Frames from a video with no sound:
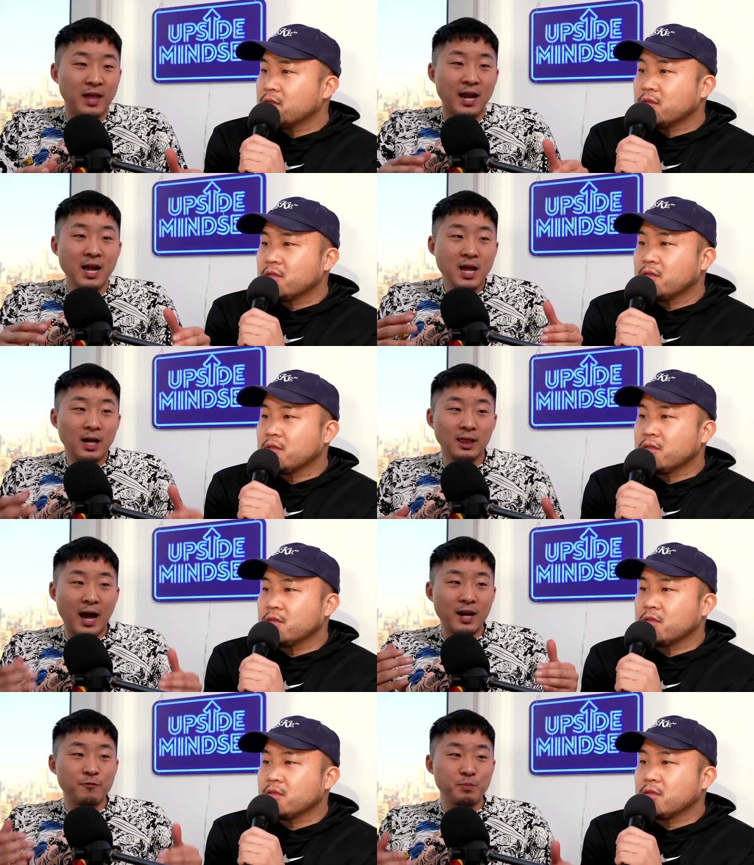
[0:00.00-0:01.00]
Speaker 1: that a
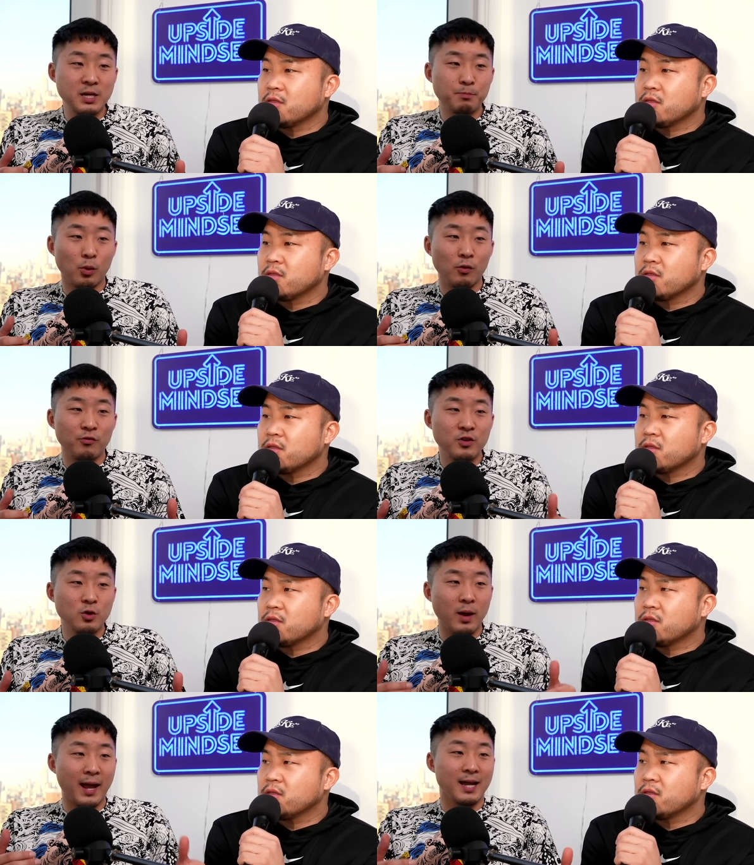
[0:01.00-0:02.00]
lot of people
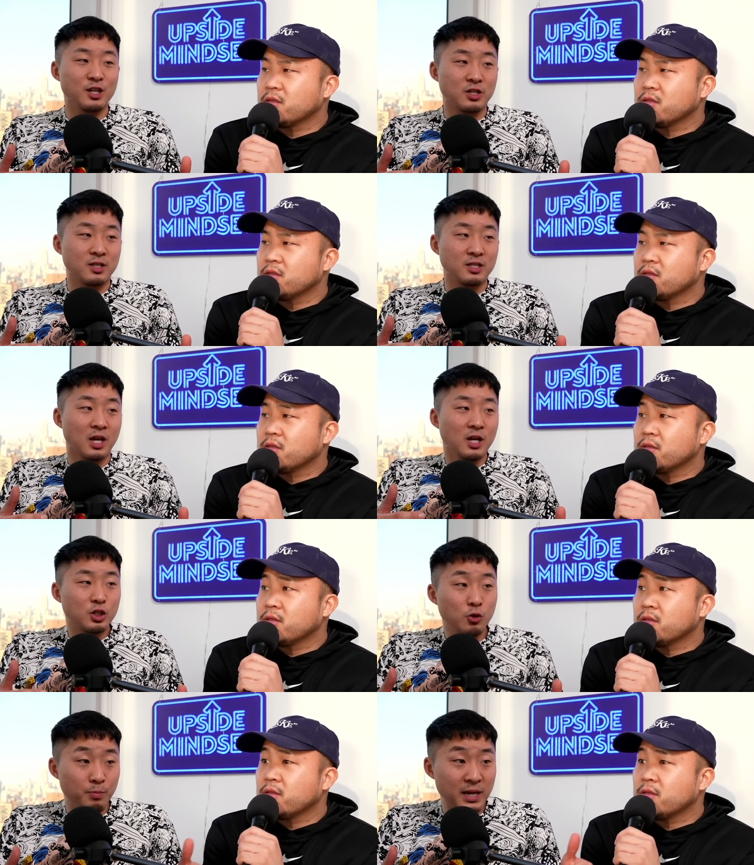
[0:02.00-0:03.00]
view Asians
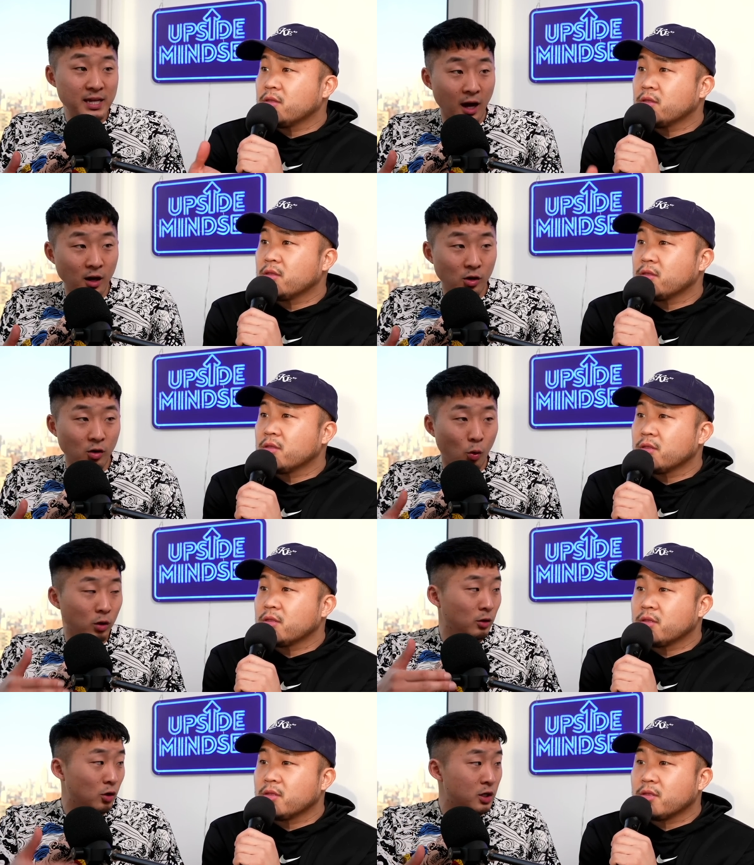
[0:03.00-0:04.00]
to be younger
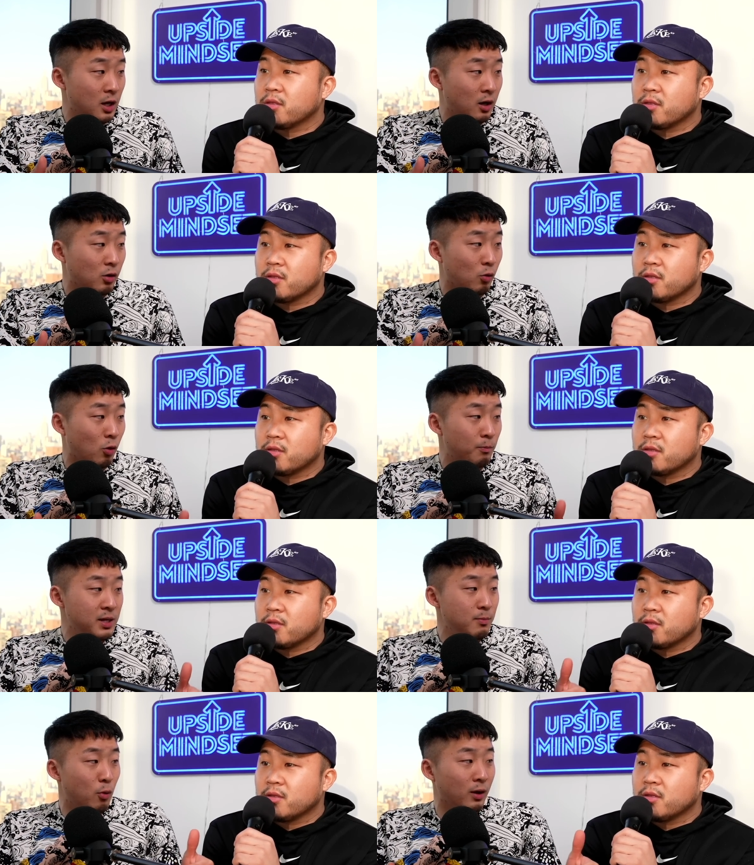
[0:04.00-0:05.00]
or look younger or
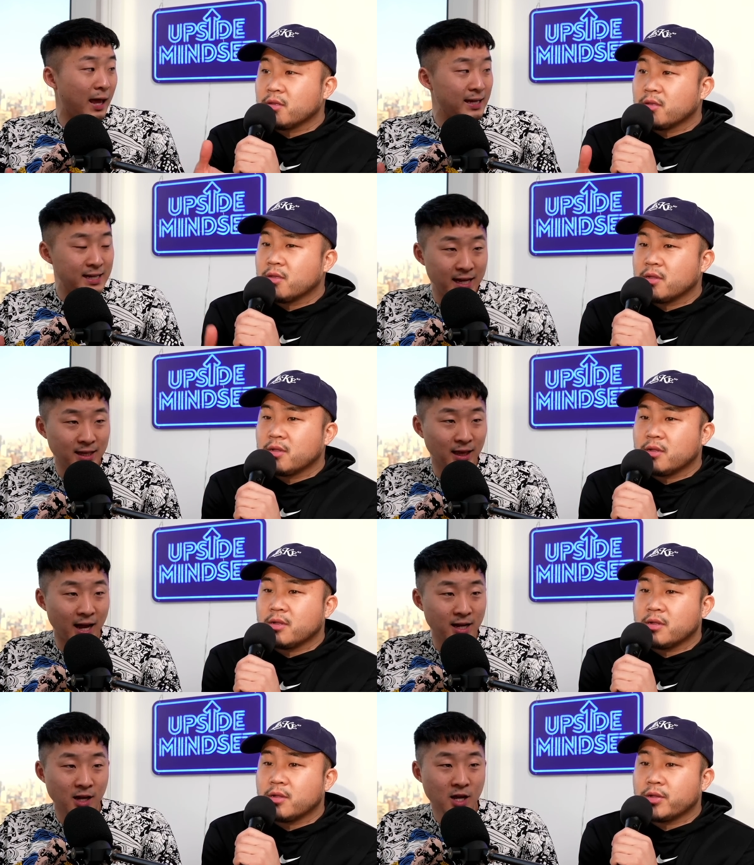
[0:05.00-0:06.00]
be more like kid
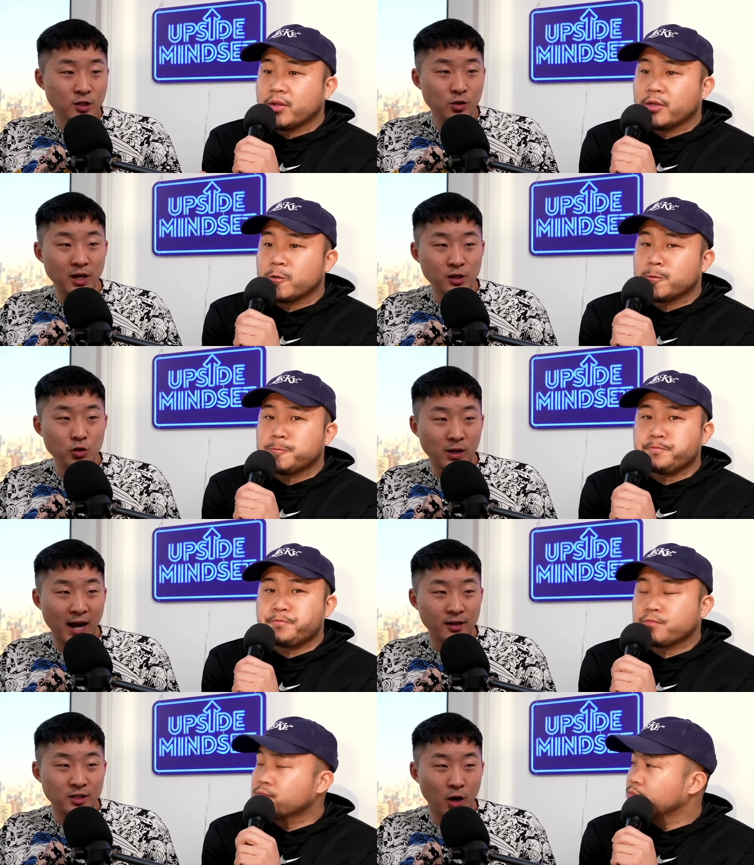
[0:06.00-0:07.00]
like. So then you
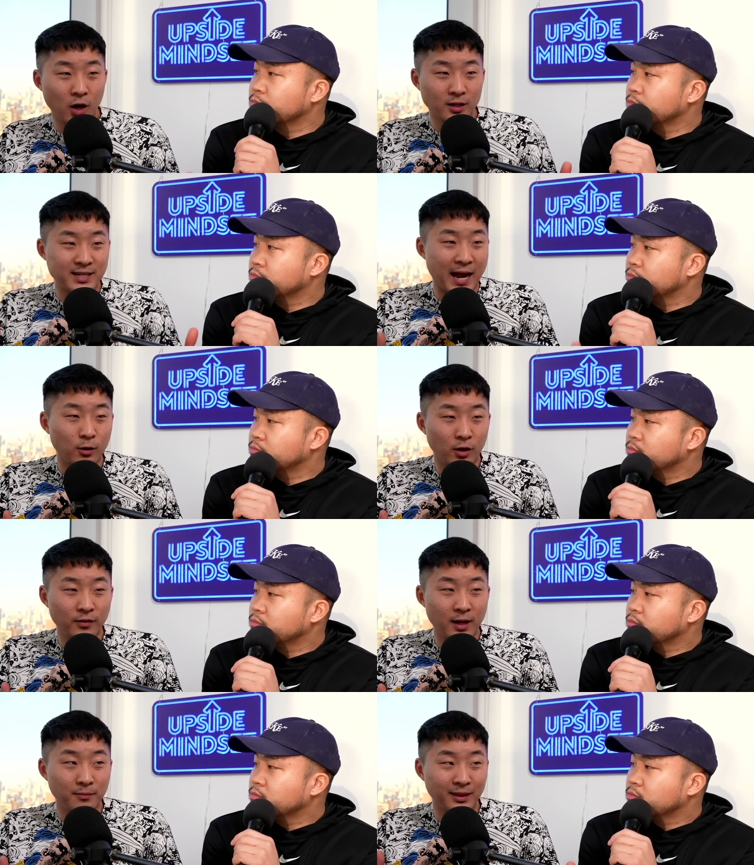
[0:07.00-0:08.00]
kind of talk down on
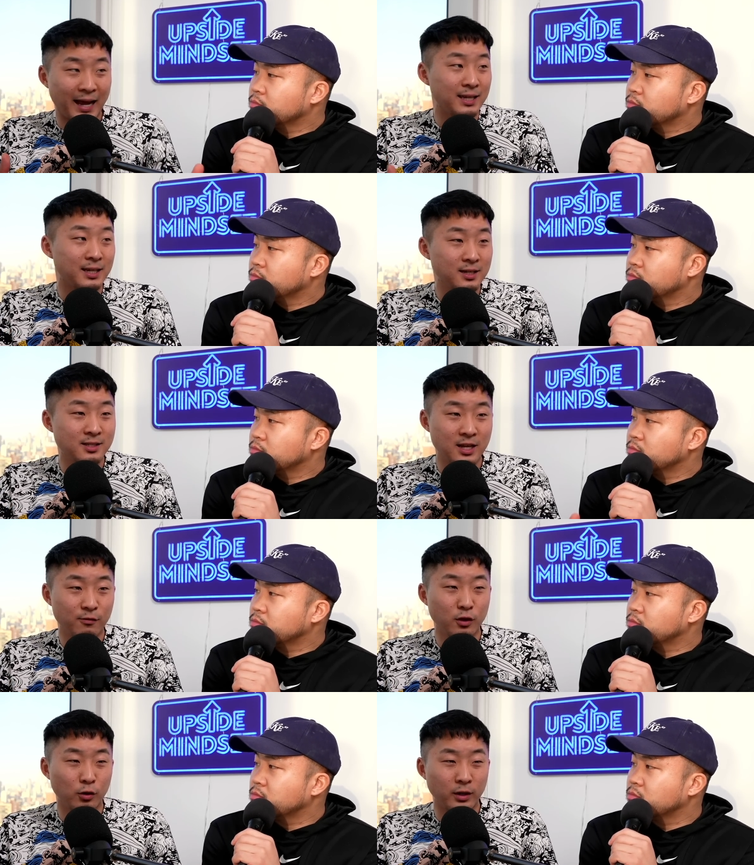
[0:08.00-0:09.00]
them like kids,
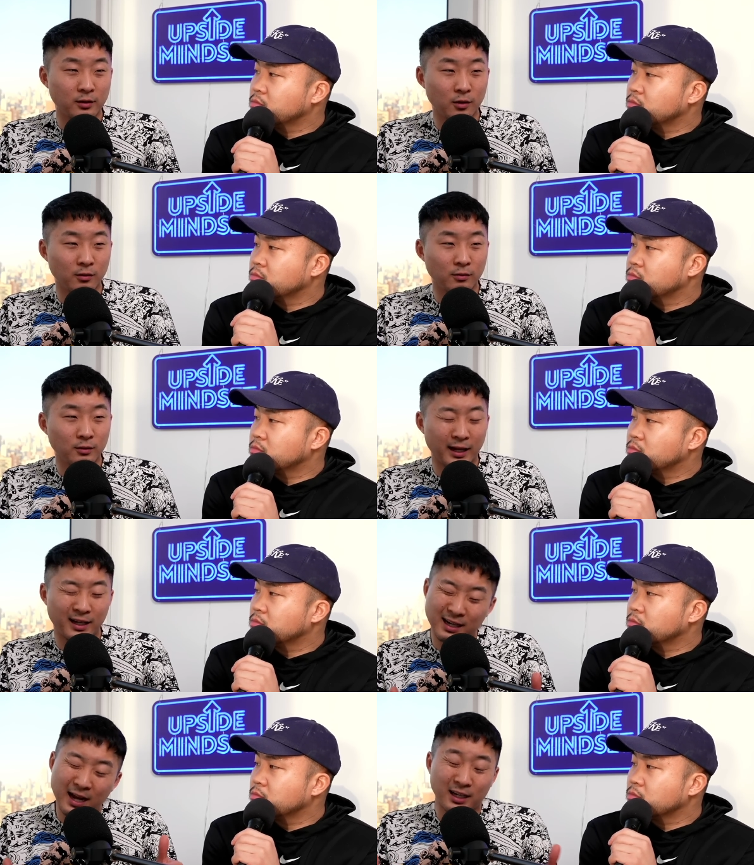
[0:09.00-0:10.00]
even though that they're
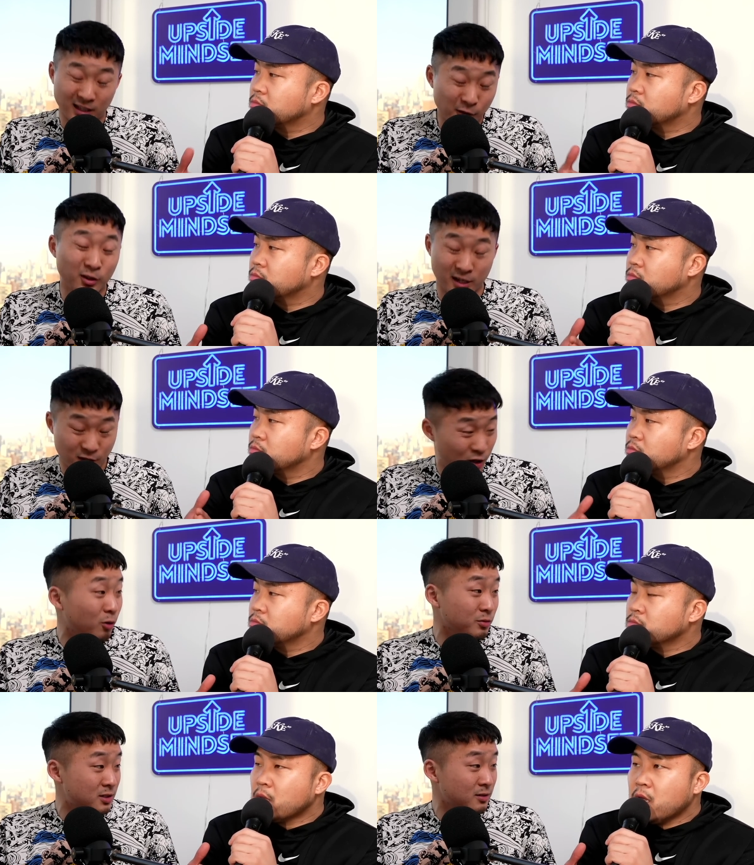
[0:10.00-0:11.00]
like kind of clearly
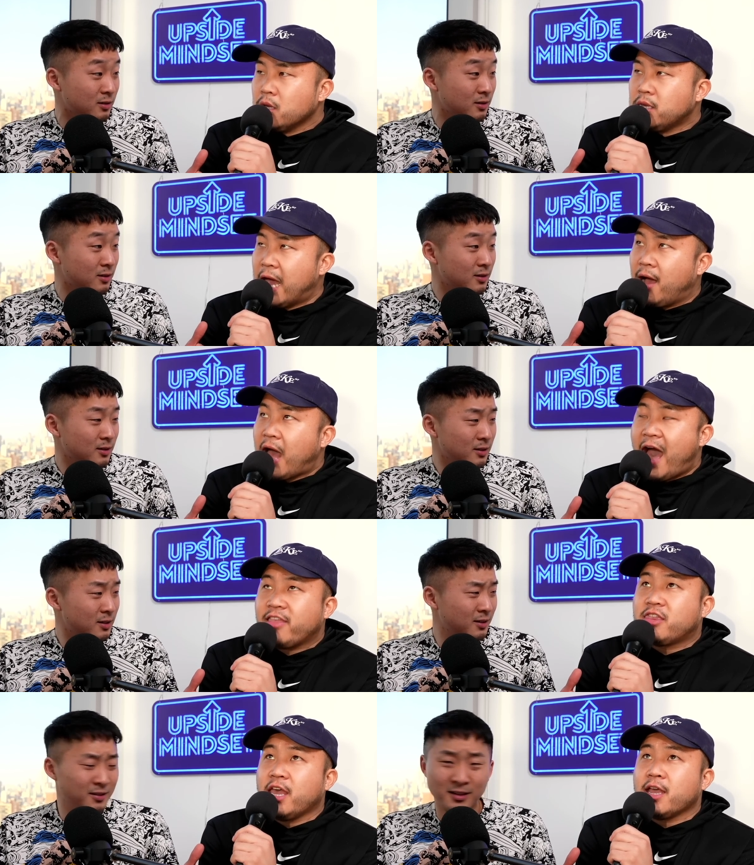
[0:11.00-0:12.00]
adults.
Speaker 2: Yeah, I
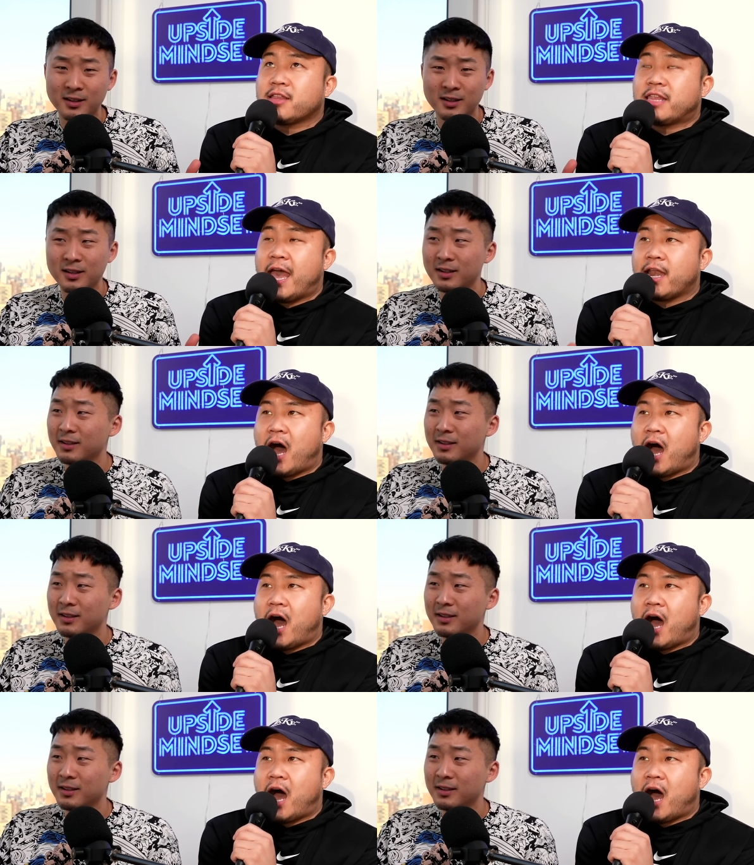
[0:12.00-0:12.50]
think that